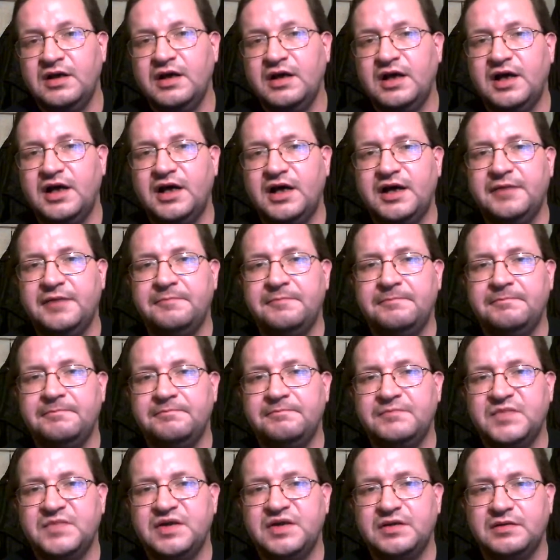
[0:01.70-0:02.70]
Hi,
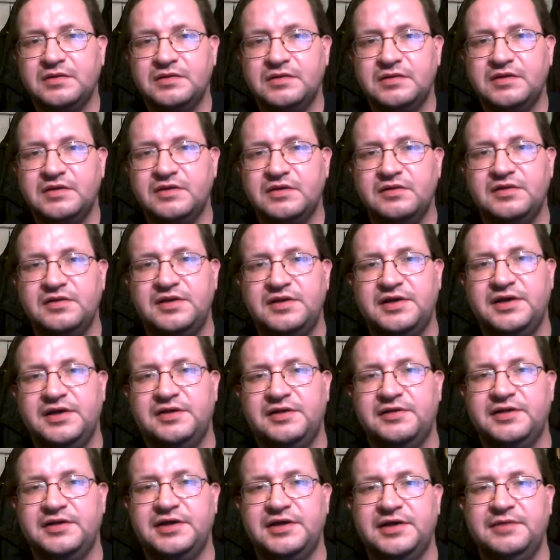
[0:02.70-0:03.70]
Kuzla
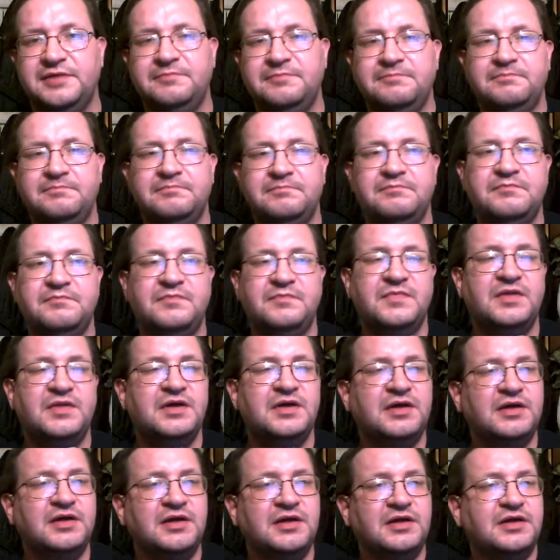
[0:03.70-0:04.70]
here again.
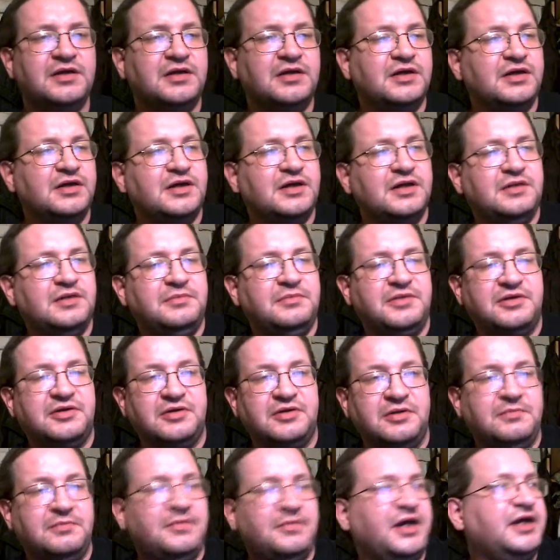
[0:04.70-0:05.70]
Let me
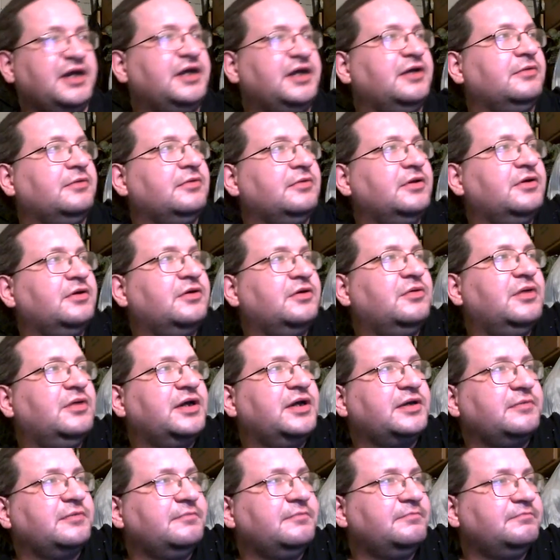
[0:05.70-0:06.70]
grab the mic here real
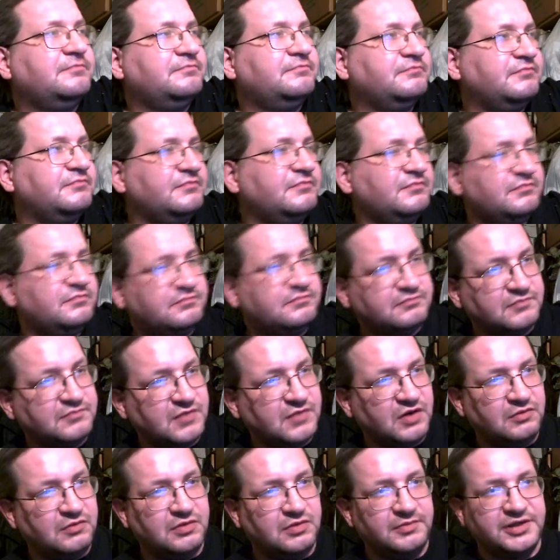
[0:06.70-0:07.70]
quick.
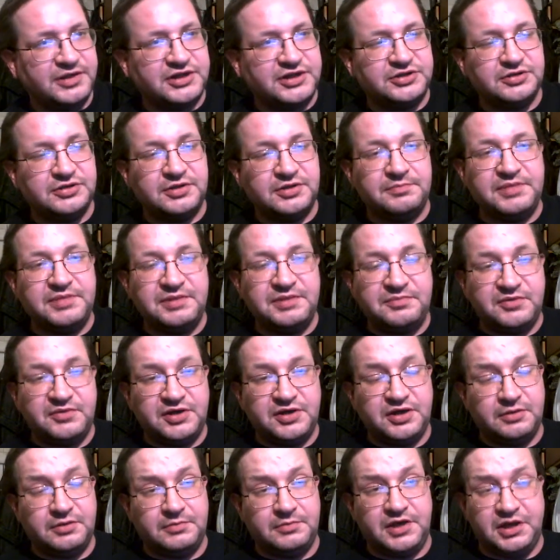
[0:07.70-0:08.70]
I want to make sure that people
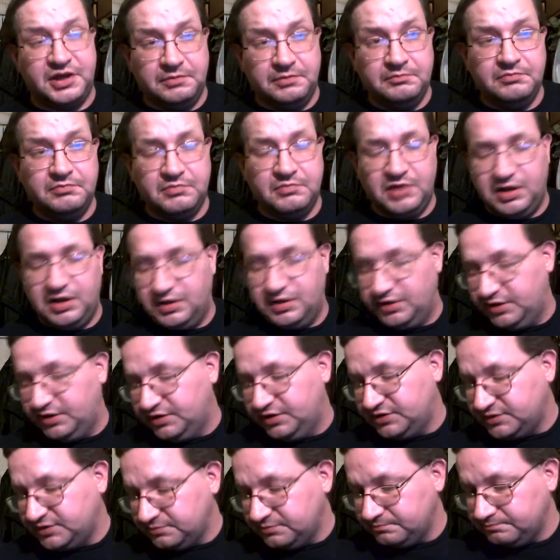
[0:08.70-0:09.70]
hear me on
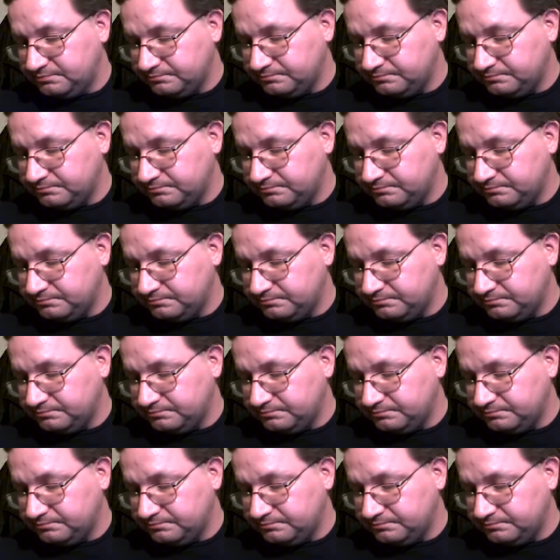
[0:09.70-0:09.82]
this.